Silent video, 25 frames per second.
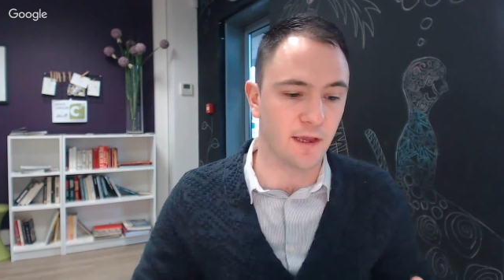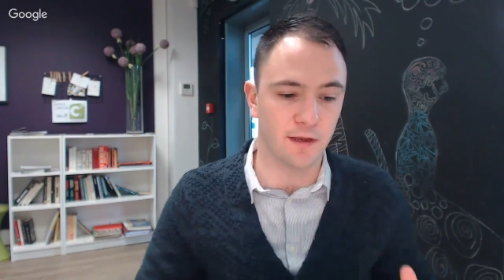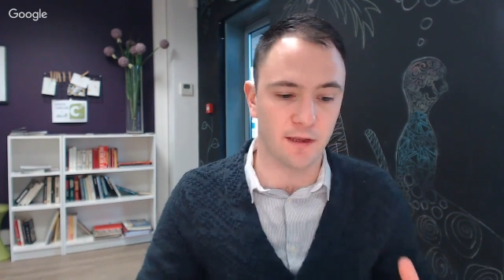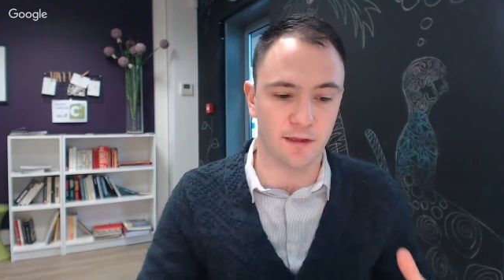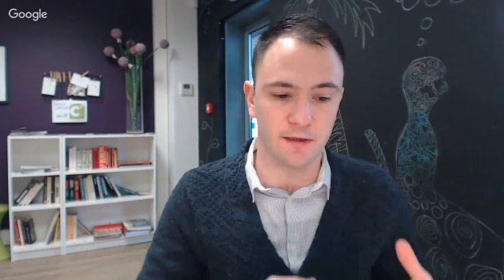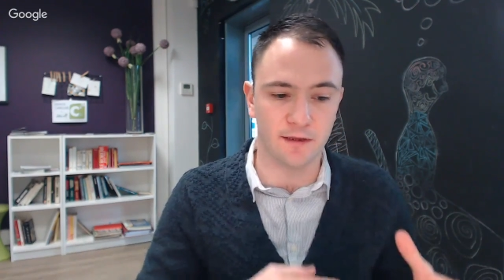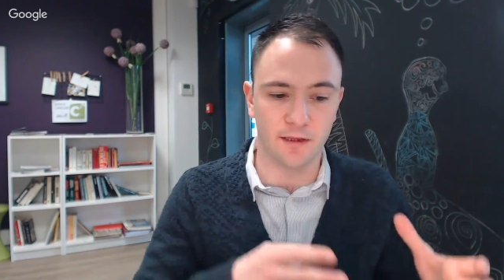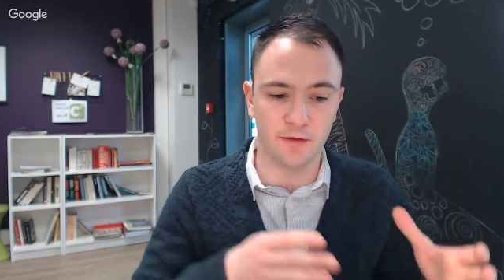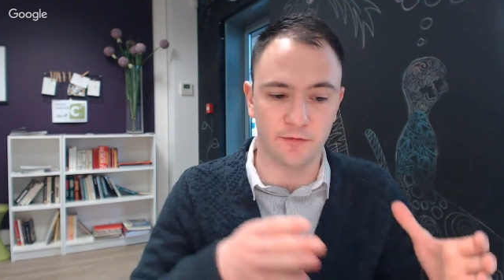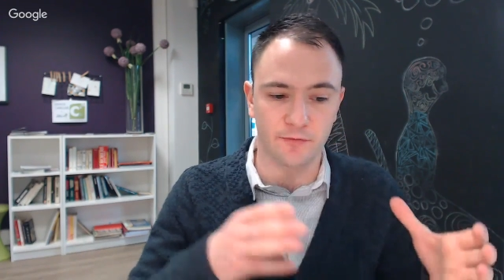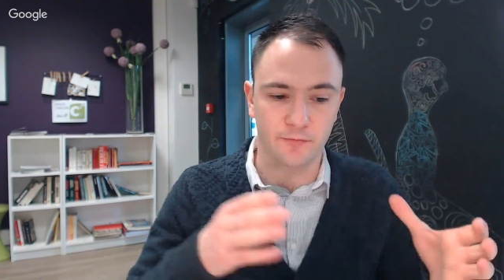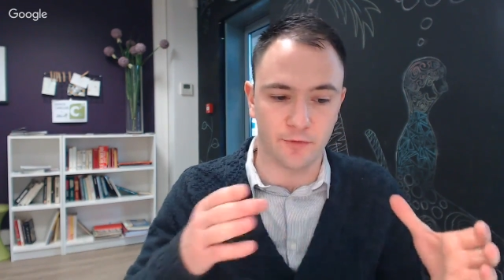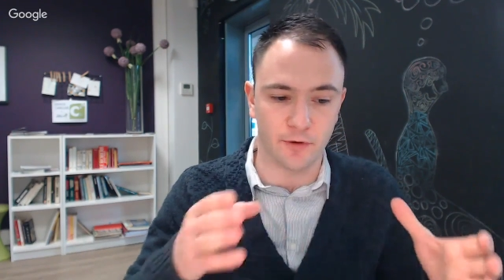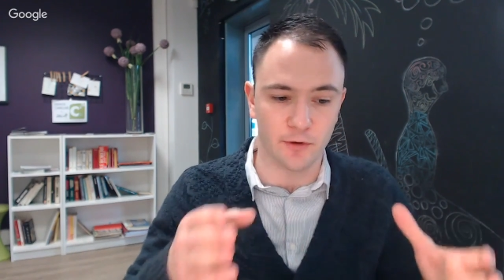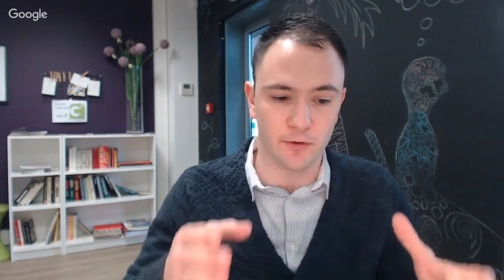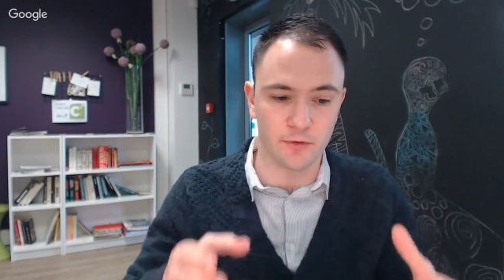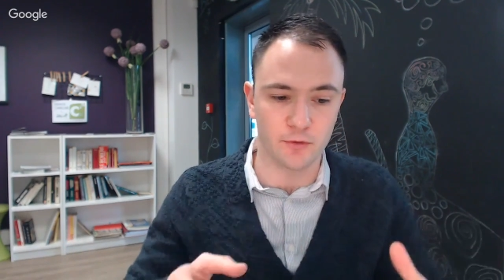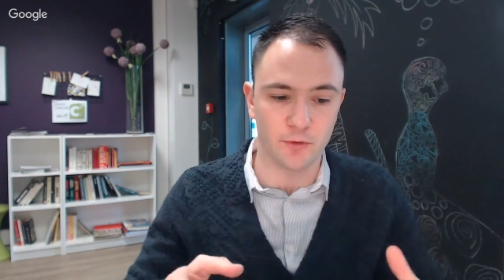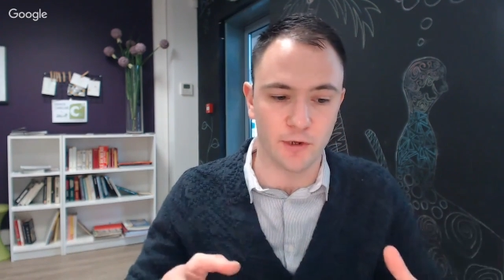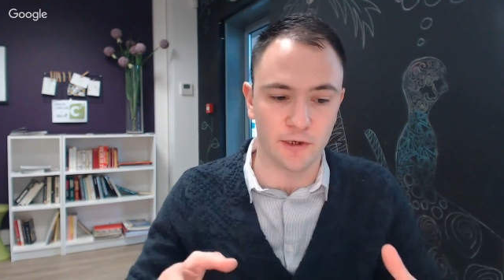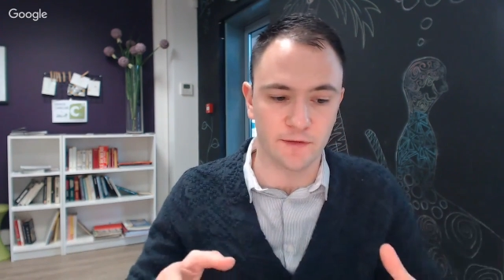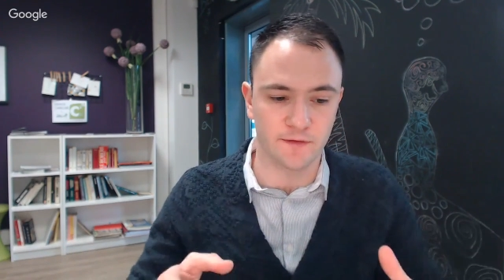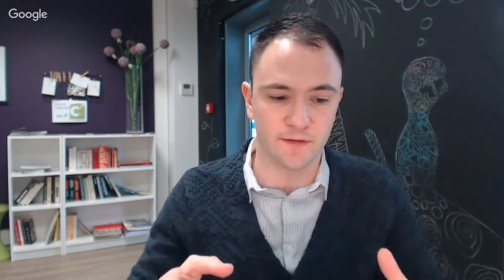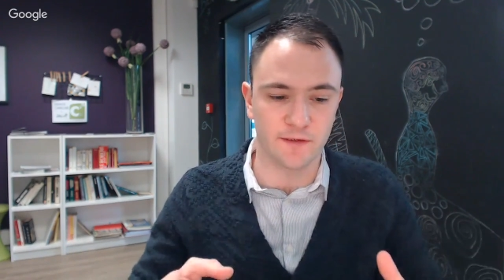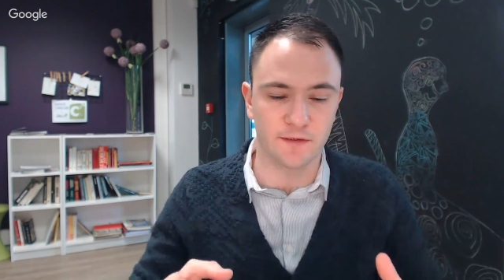And I guess for
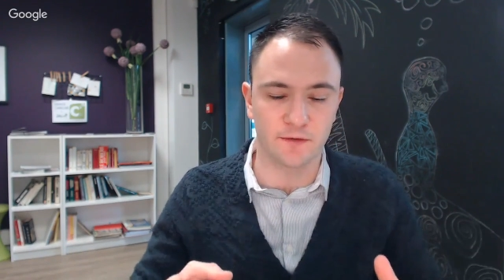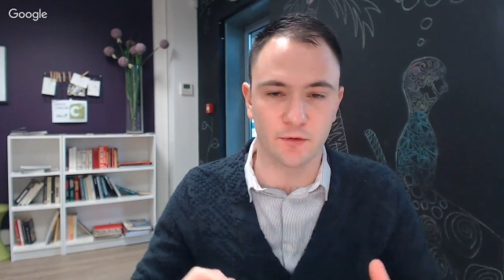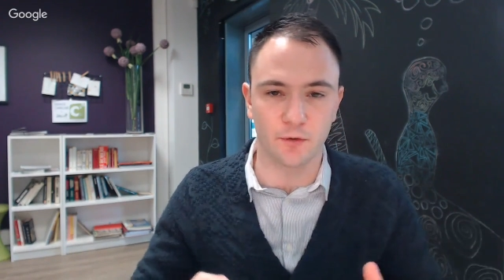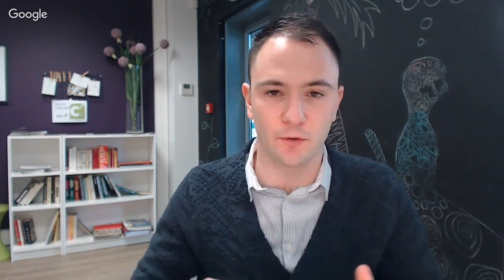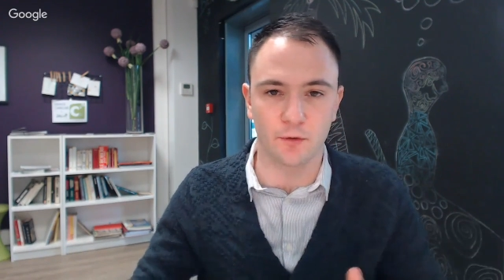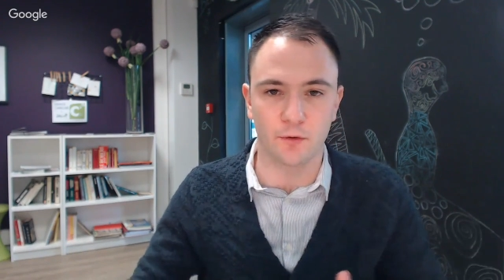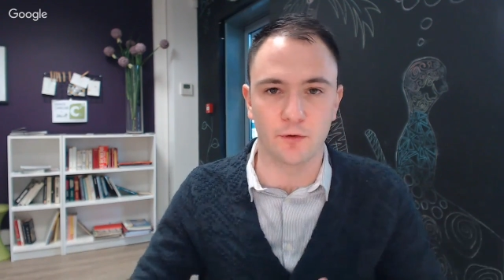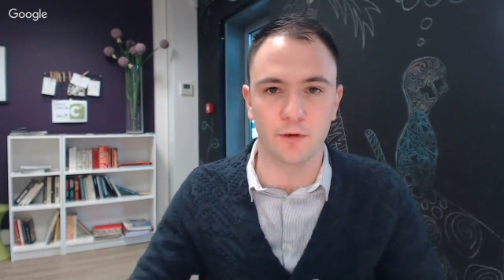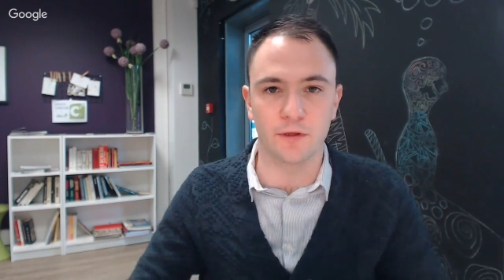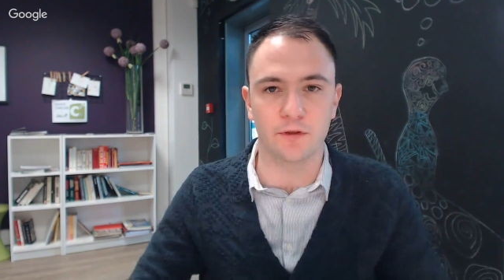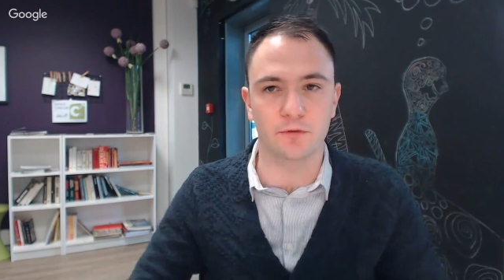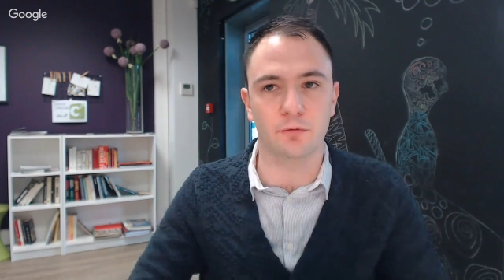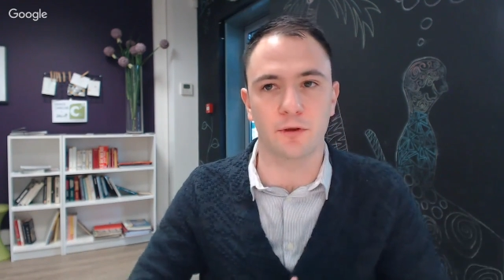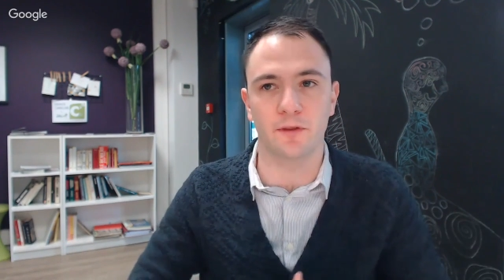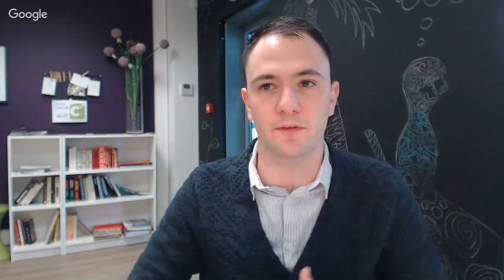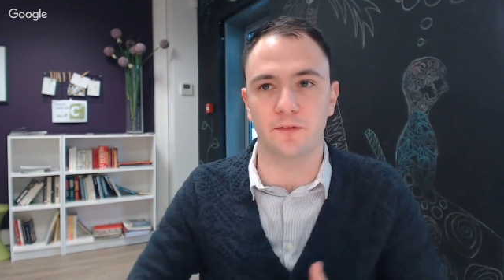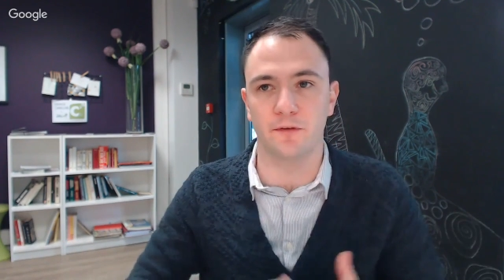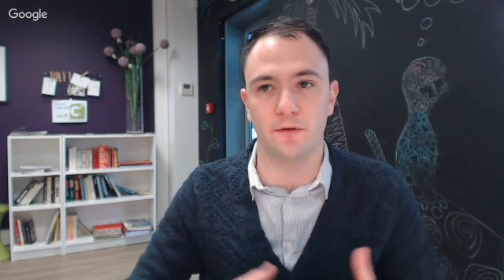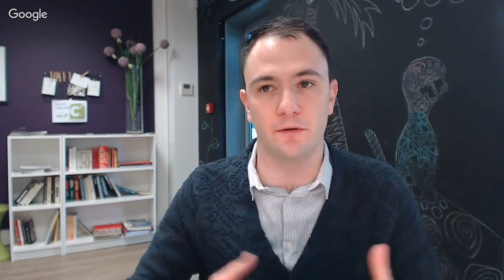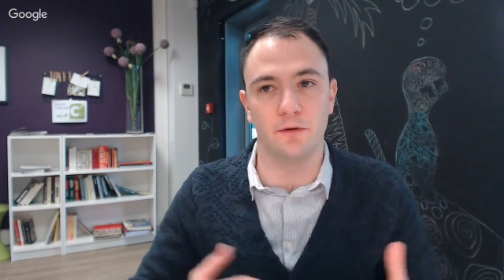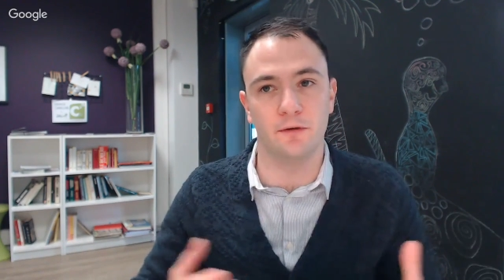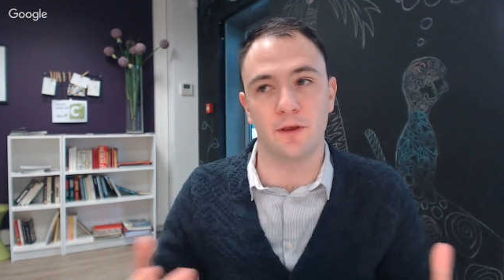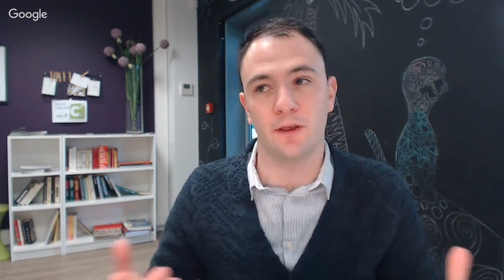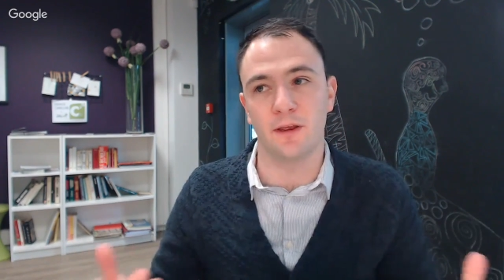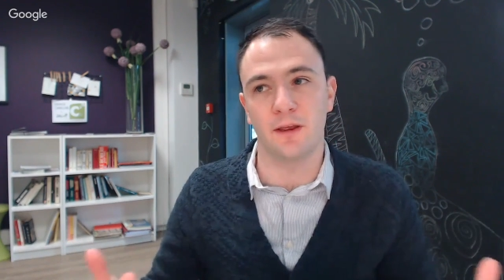you at eToro, it was
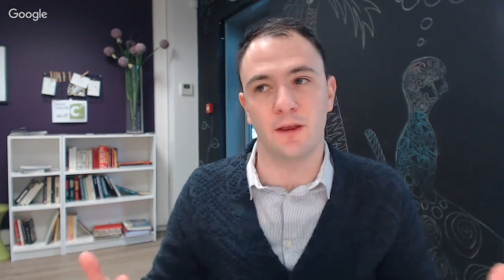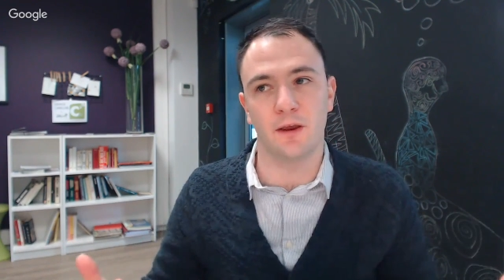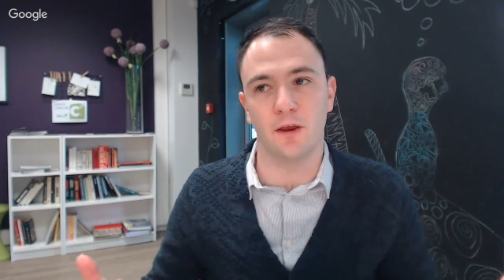a